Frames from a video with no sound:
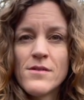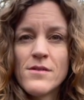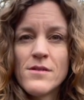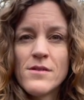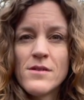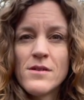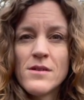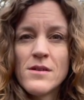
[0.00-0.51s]

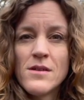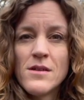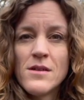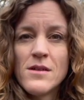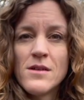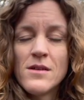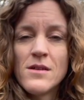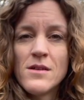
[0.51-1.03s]

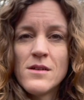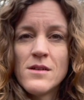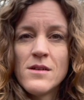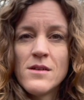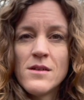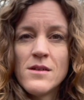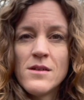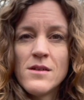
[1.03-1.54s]

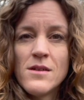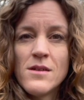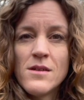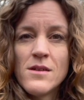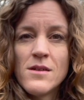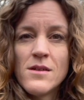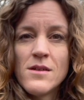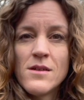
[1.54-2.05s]

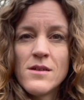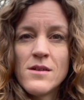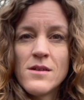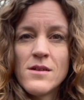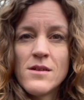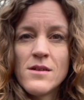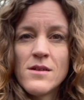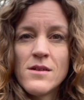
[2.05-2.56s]

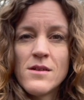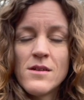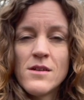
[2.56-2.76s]
[no speech]